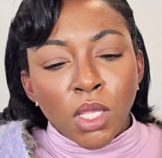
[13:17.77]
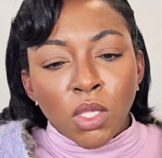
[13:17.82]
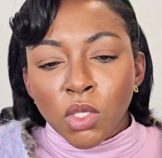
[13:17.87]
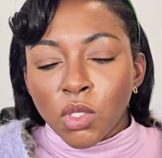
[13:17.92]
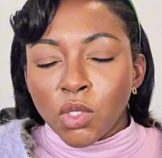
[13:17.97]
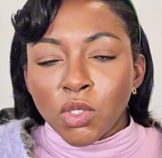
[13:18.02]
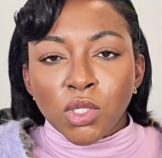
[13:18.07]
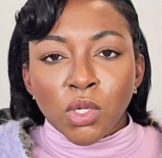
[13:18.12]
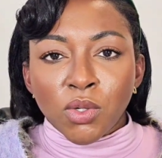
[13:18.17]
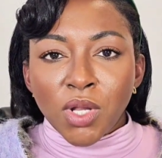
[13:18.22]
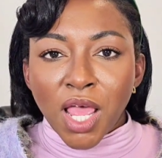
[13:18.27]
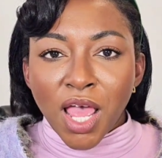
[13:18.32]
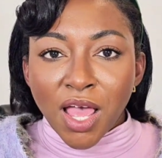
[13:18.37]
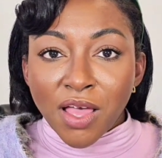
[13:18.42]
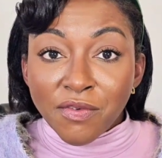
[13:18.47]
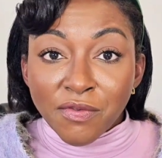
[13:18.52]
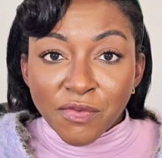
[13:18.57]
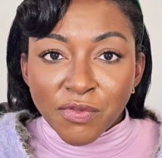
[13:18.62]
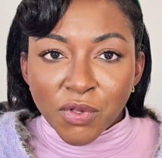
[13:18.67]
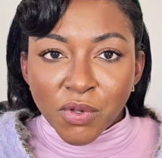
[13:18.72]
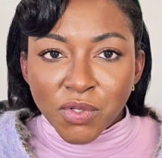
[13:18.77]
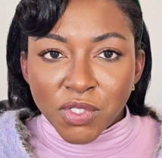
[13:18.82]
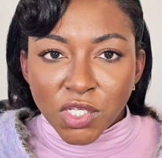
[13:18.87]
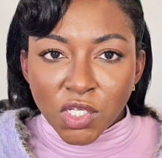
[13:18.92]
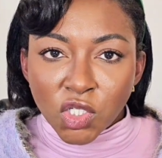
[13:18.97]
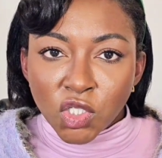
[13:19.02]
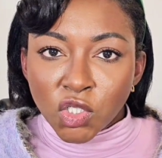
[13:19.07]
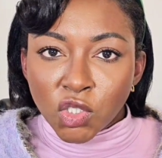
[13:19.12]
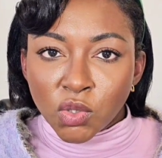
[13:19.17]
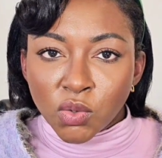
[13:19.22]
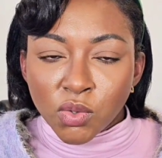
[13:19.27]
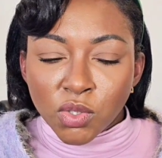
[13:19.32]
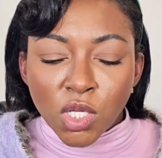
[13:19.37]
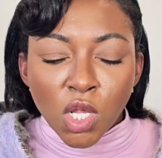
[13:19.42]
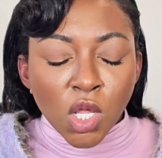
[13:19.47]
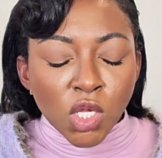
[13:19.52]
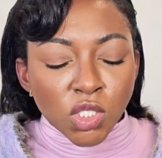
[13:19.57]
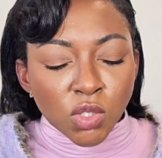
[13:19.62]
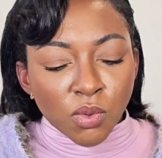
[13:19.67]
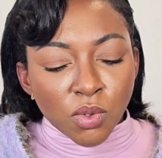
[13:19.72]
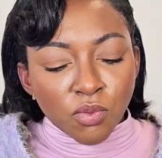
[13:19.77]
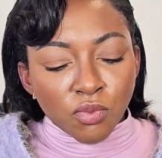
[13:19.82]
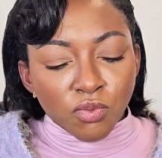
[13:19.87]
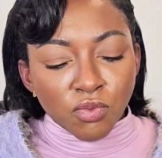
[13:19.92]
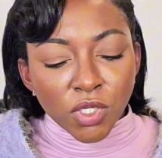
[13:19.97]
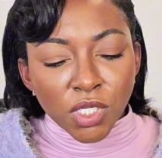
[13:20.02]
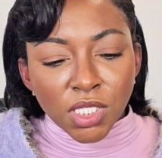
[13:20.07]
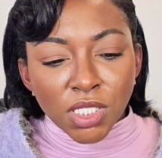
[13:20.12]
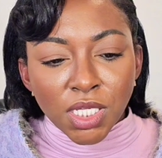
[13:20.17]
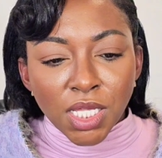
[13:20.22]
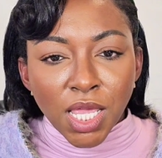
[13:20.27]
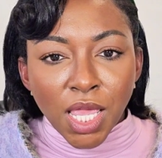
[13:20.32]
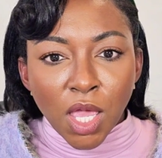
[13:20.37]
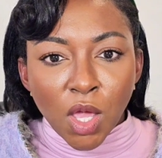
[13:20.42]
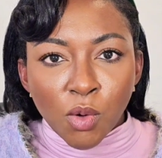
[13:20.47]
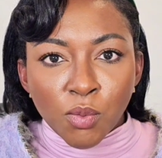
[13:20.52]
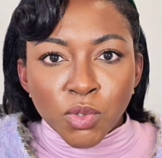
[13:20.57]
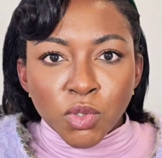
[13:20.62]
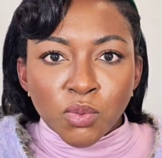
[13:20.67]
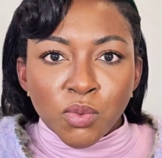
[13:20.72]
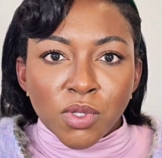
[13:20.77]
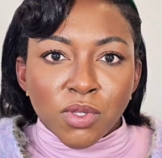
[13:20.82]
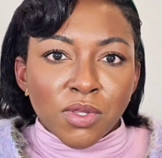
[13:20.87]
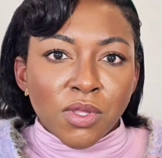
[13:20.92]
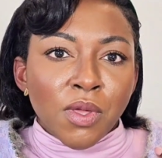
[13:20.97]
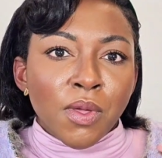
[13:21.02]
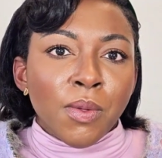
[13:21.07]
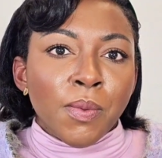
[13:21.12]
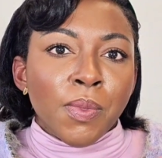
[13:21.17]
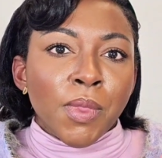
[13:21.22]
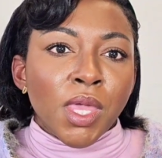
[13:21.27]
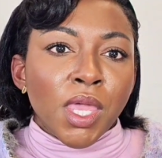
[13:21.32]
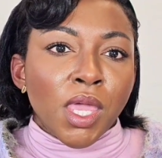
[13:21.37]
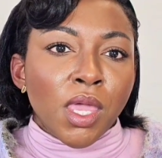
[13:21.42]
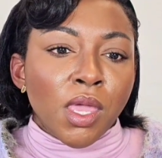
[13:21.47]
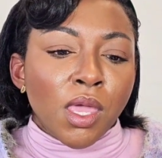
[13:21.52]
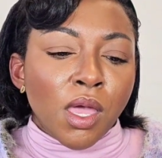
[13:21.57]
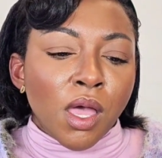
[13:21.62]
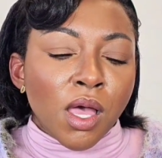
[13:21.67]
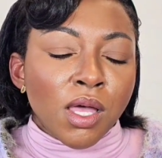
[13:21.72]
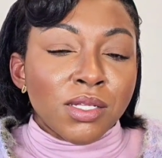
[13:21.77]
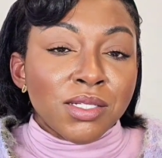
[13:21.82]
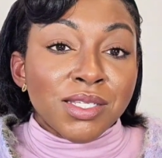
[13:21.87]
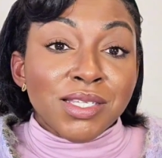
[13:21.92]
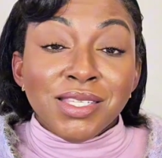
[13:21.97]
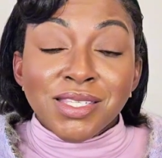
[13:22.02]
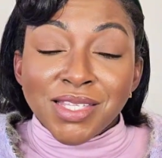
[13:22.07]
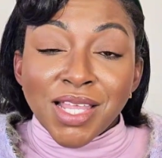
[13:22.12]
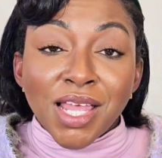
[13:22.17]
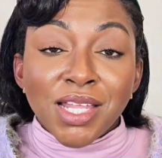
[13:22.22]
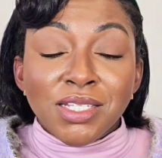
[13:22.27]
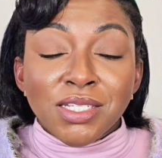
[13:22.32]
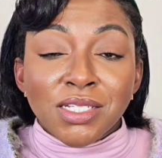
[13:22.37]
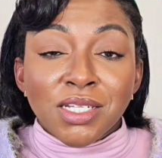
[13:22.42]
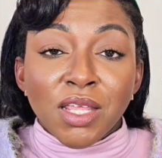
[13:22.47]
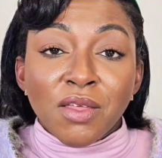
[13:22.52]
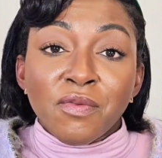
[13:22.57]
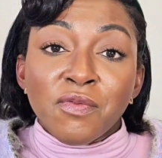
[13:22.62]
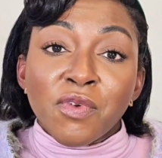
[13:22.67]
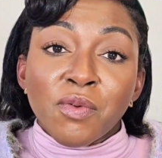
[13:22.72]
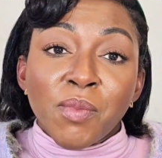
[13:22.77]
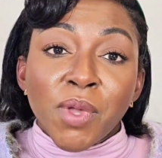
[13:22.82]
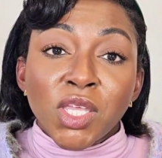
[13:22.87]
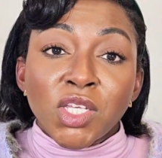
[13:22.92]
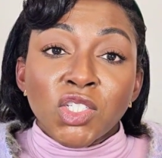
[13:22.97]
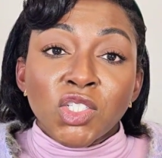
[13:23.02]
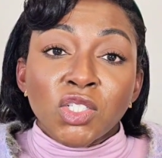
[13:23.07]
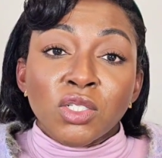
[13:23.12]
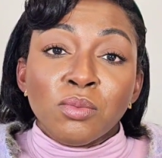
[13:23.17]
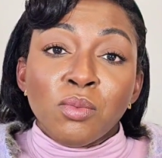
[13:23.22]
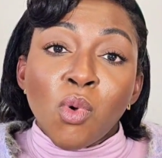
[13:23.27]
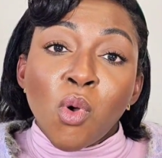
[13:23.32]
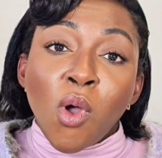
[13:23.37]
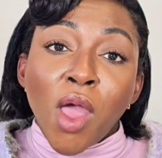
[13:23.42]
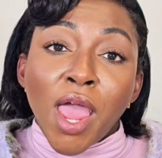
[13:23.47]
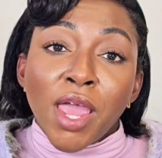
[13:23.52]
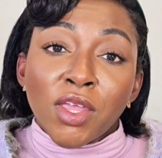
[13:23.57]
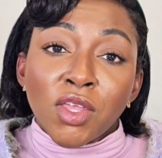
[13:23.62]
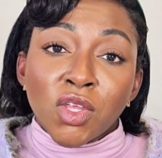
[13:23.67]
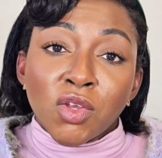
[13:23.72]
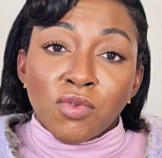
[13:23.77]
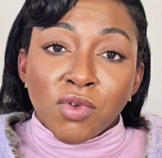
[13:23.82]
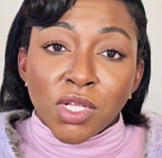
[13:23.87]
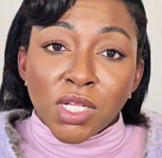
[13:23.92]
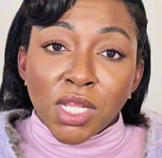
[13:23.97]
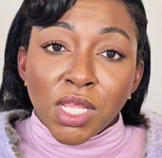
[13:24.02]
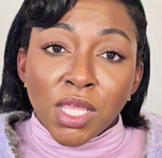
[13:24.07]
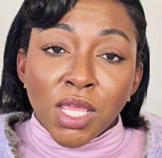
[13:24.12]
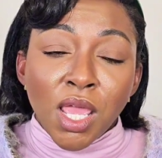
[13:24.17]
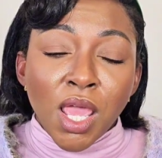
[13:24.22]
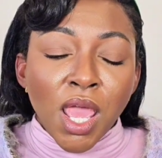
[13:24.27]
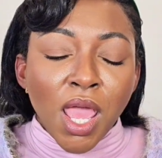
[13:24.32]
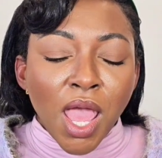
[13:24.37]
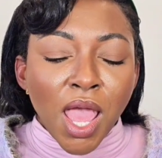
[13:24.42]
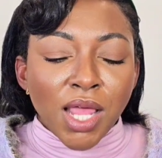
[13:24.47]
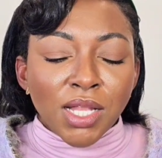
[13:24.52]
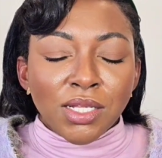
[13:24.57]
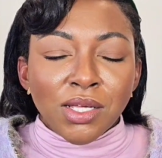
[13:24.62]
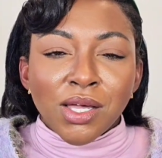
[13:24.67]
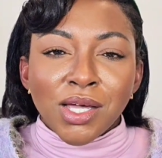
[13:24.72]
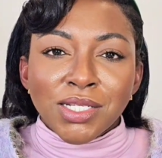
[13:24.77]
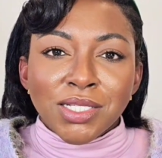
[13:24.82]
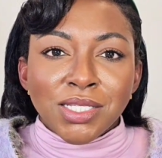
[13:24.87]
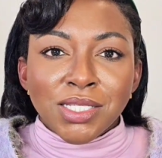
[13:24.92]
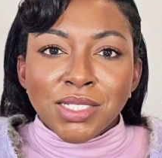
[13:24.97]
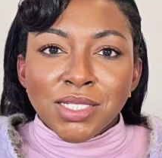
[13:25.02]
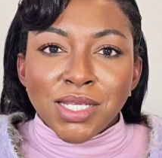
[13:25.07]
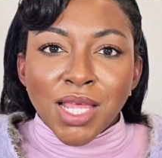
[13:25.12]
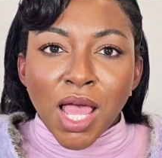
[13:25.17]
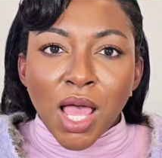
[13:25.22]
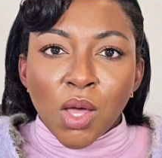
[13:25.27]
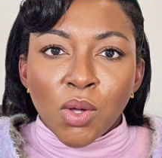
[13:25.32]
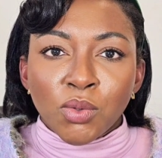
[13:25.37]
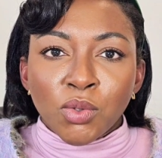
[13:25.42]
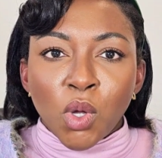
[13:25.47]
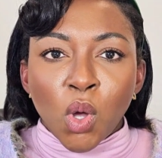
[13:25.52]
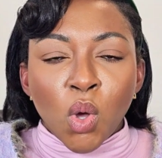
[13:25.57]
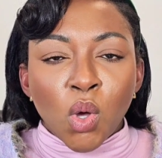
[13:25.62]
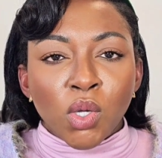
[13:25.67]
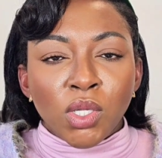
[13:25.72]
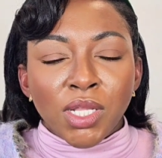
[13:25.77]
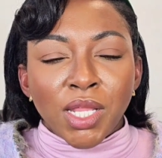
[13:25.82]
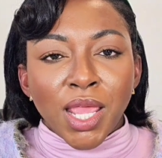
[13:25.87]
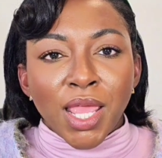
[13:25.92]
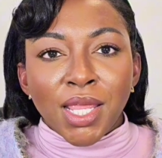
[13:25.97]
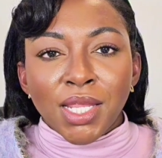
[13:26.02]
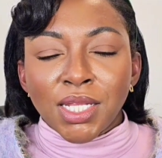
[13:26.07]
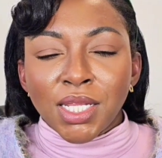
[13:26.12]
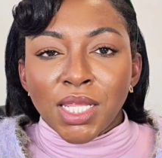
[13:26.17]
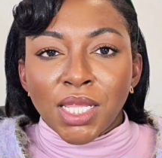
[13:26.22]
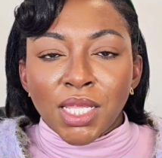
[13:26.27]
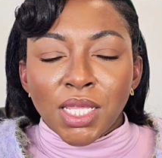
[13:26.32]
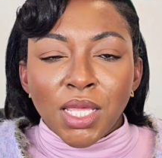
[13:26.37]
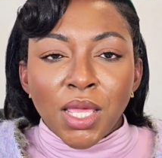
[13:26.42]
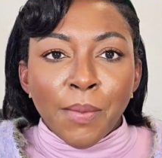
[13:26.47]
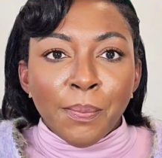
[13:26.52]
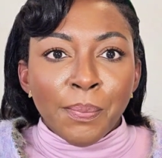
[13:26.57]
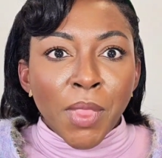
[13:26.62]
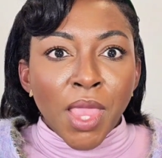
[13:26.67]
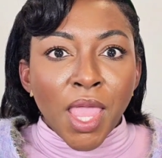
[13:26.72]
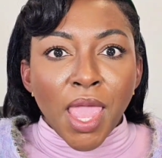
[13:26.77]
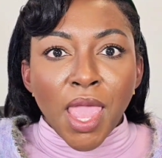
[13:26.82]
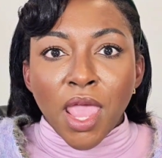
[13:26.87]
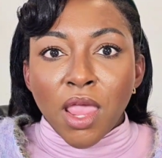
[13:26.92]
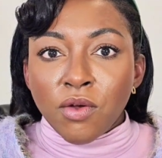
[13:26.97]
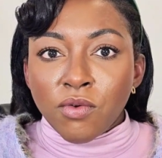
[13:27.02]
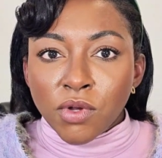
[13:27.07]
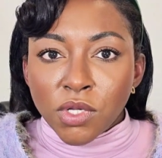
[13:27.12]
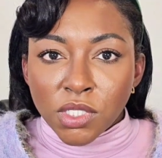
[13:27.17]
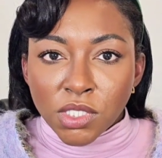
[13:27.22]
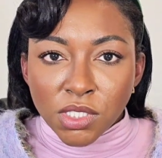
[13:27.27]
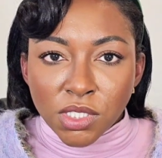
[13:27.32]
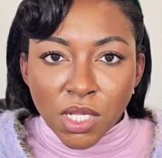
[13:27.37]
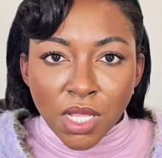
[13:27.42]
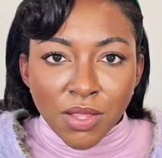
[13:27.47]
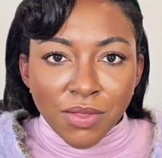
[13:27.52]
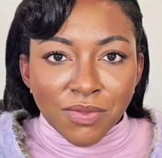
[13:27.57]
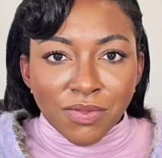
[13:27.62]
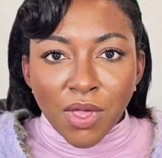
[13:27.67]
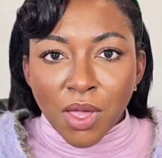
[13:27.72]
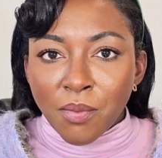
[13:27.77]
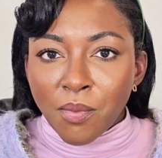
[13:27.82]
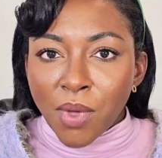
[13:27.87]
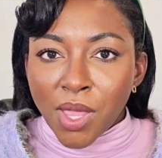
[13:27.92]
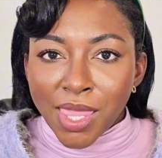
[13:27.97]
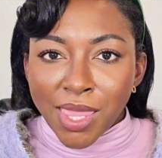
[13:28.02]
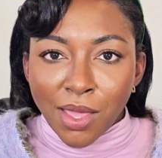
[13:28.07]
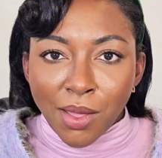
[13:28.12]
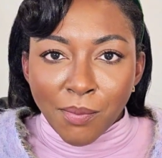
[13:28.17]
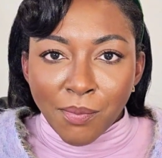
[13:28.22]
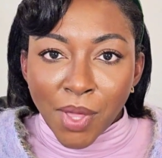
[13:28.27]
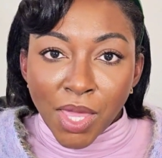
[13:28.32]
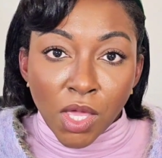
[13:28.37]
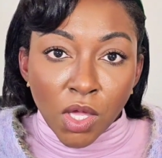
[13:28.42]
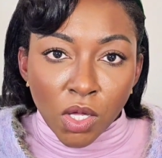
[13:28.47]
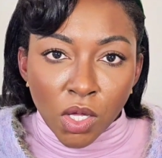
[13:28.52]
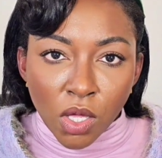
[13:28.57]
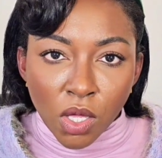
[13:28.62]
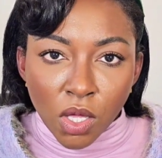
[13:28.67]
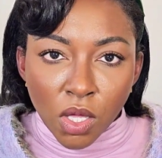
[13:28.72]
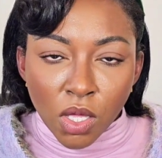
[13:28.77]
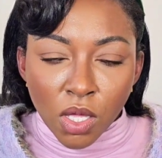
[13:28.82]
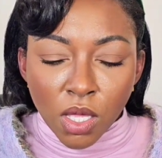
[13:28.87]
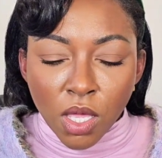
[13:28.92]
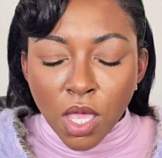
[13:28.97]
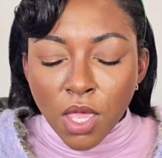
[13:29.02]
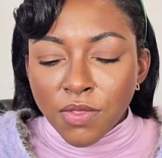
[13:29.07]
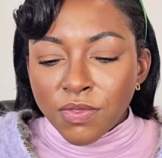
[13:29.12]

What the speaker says: You don't have those issues. So it really helps with understanding information more accurately and cutting down on any errors that may occur.